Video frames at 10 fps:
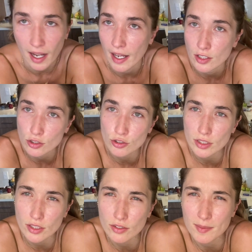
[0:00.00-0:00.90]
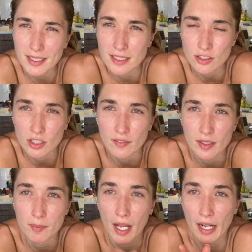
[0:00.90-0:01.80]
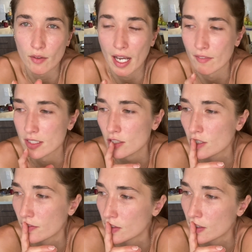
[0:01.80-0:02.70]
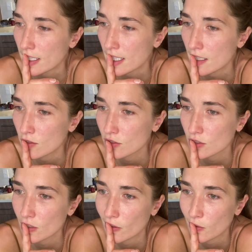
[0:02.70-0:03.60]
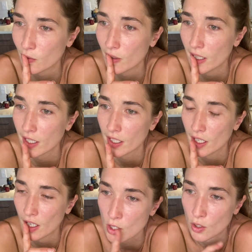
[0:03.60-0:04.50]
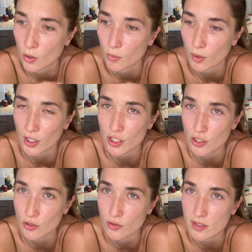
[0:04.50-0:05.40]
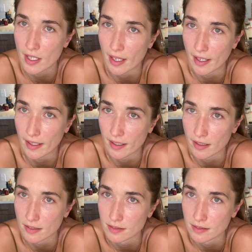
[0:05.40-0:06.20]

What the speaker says: I usually use my Dutch oven, but I don't have a Dutch oven right now, so we're gonna use a